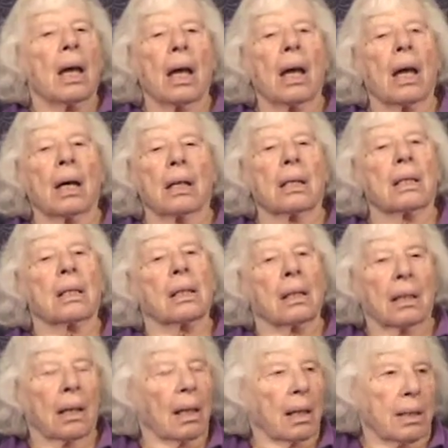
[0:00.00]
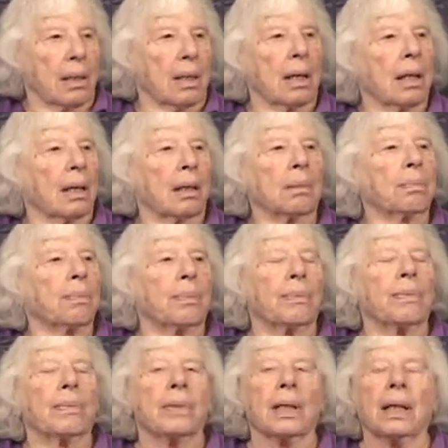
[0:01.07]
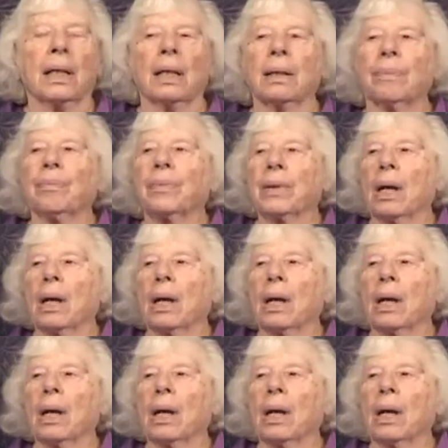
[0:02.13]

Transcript: and had to help there.